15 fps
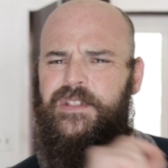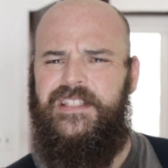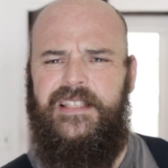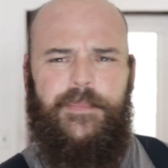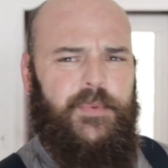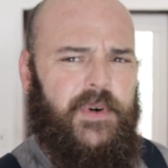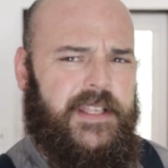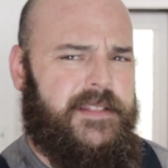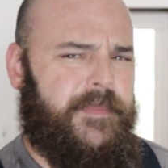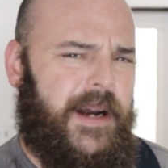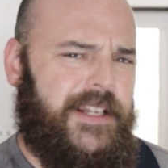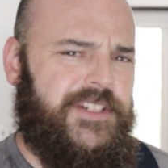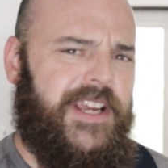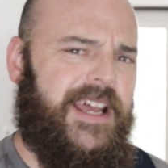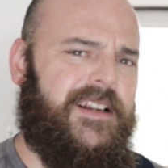what separates my
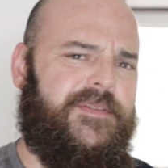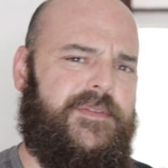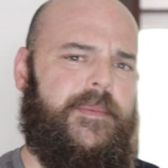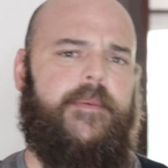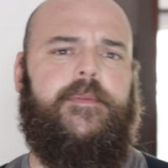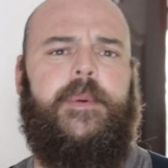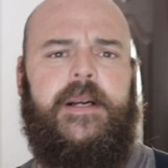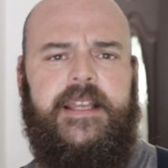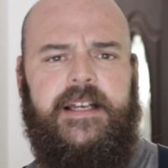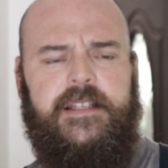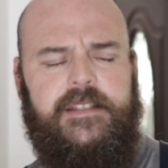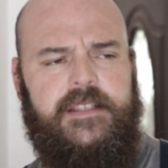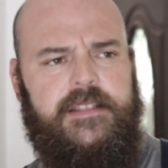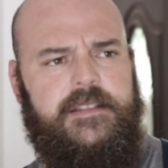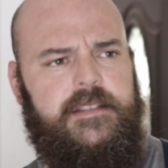channel from everybody
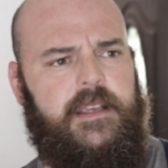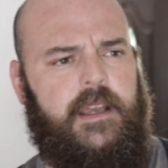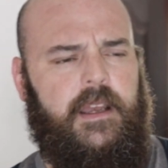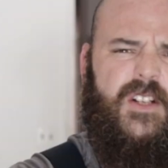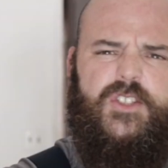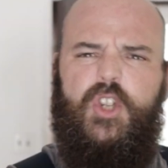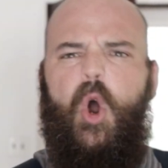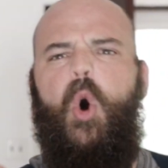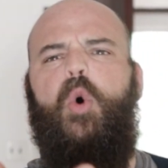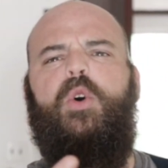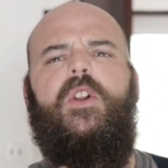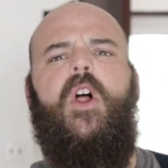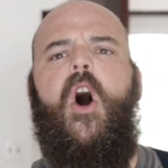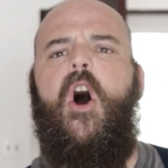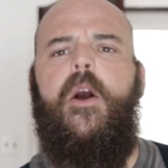else's.
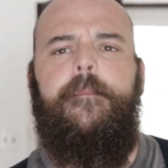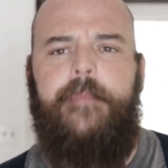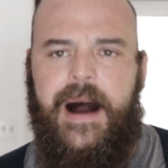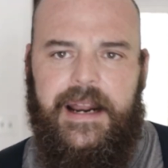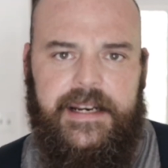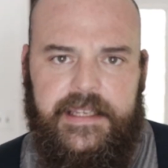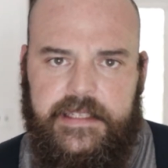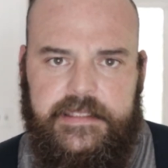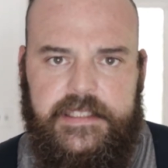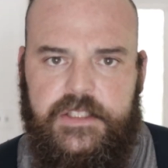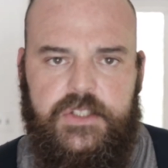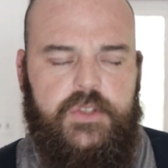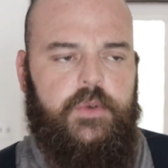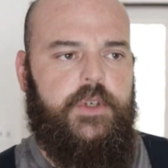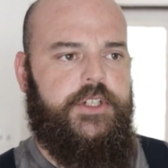Total harmonic
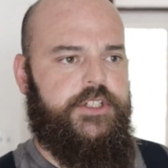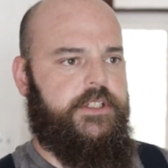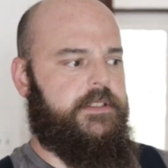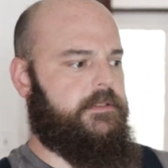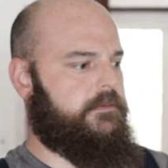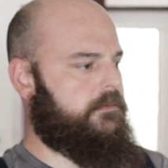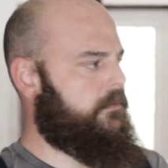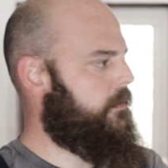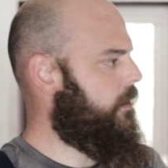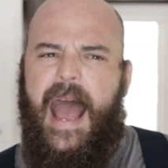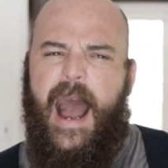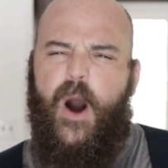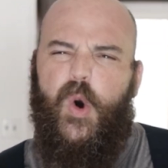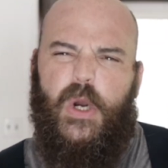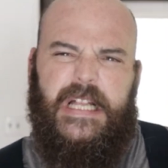distortion.
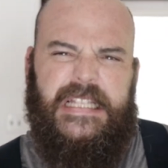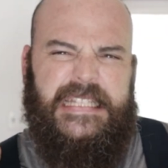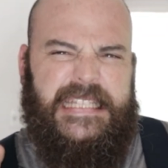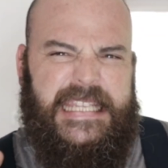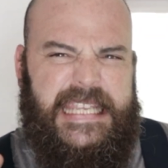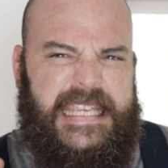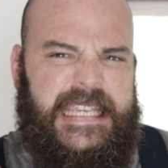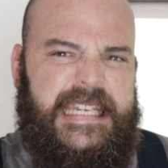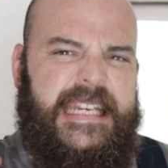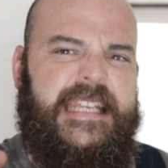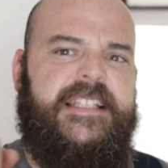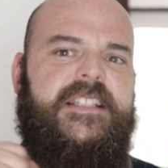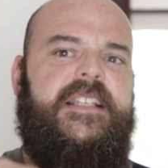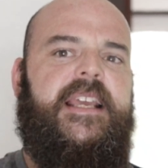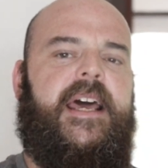How clean
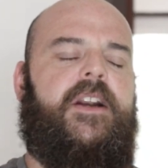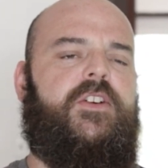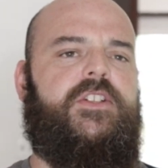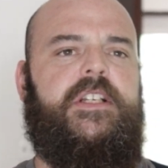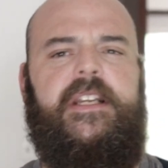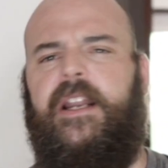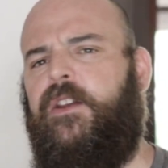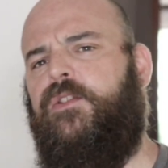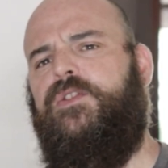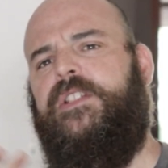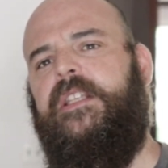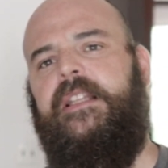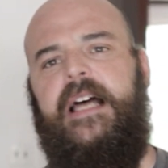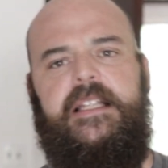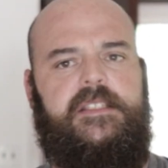is the energy? Now you
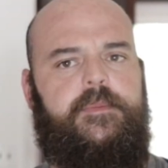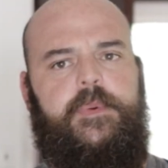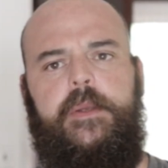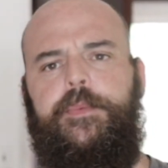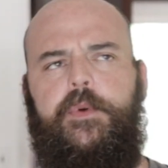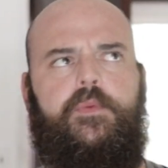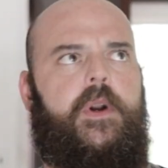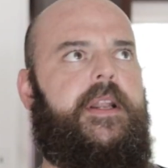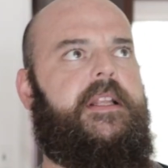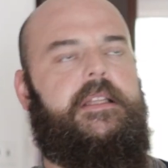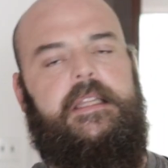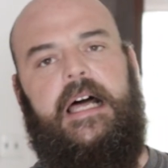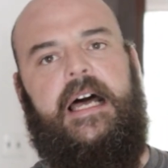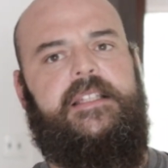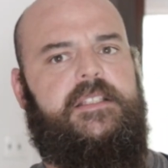see lots of people running
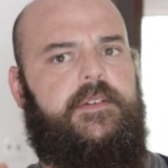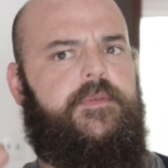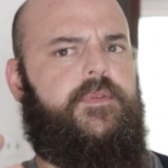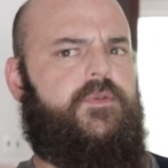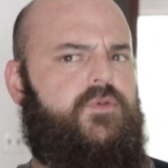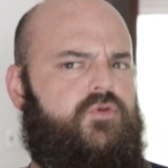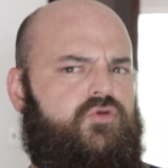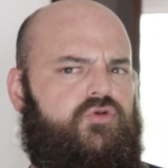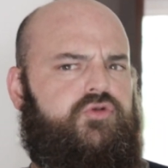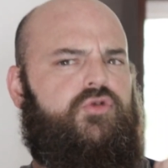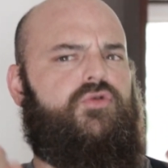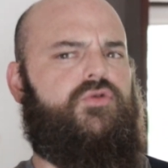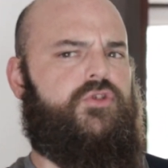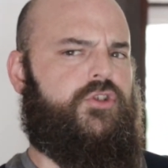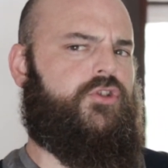lots of
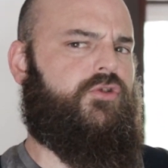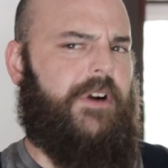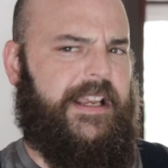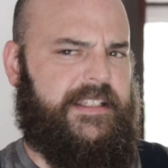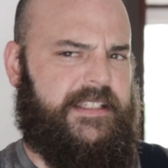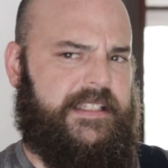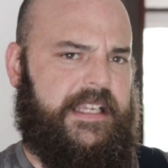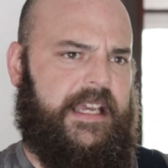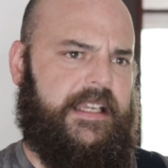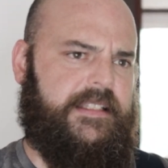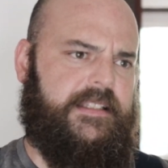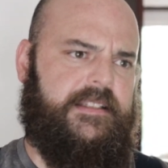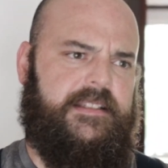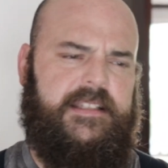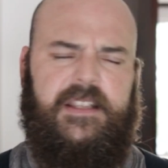true stress
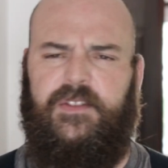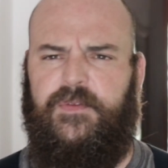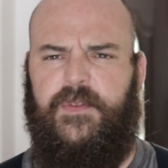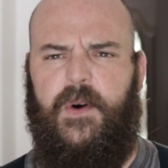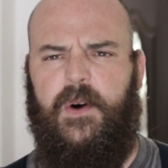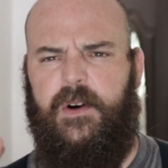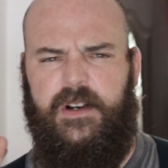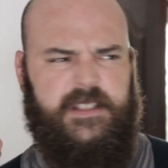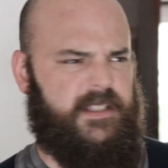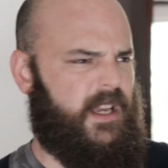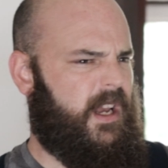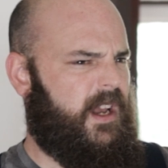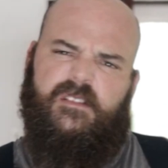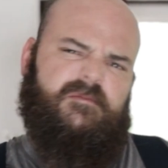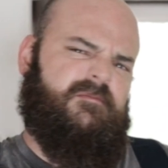tests as far as
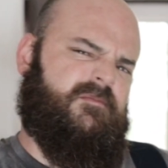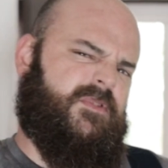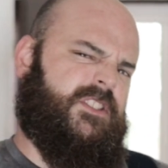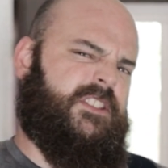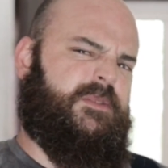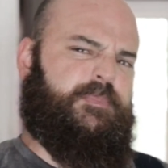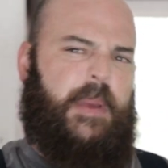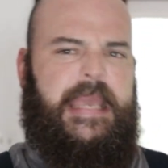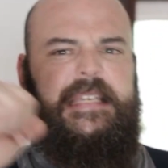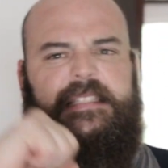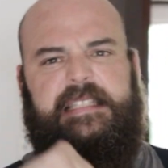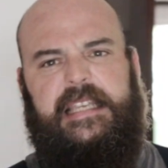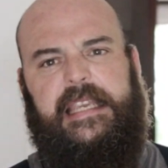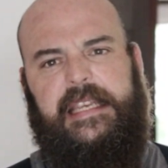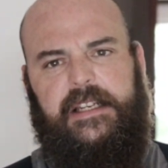space
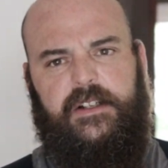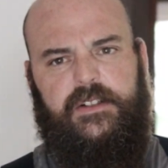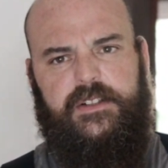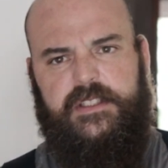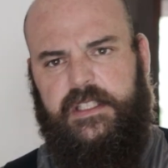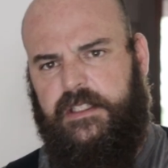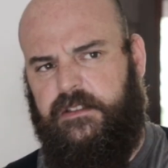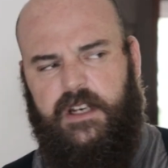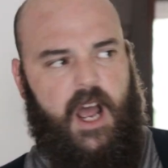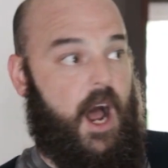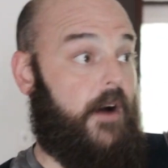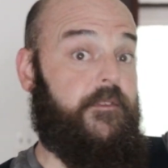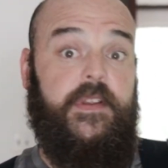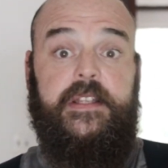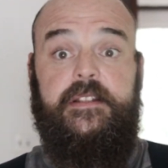heaters and
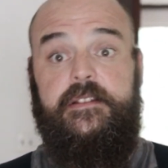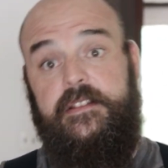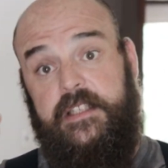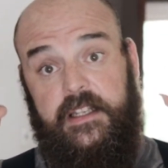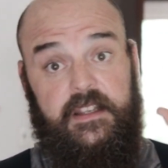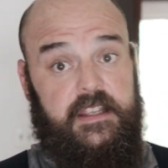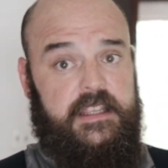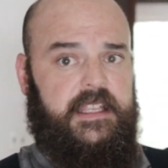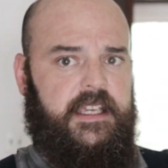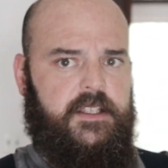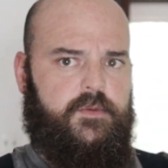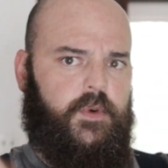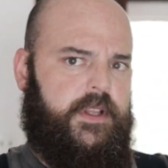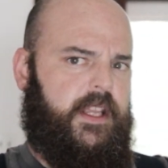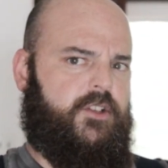ovens and
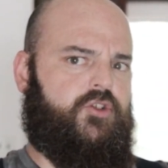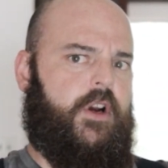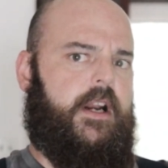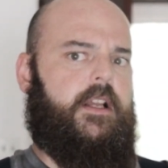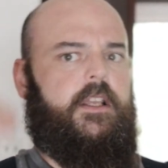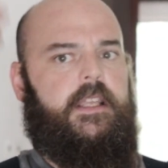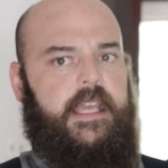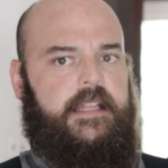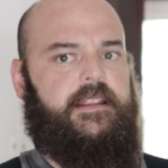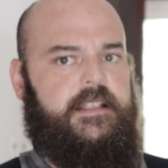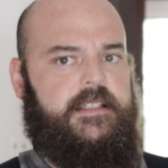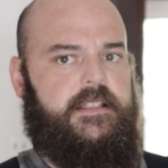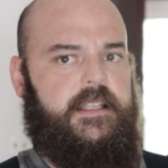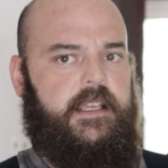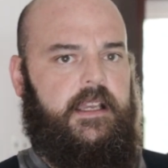things where they try to get
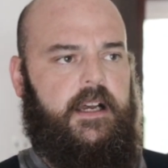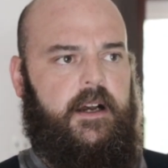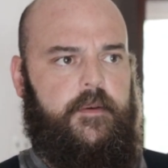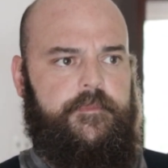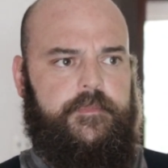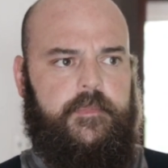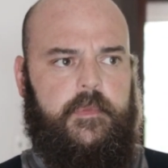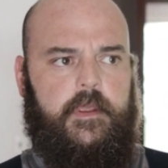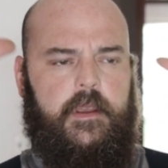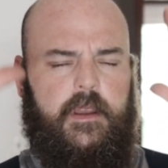this thing up.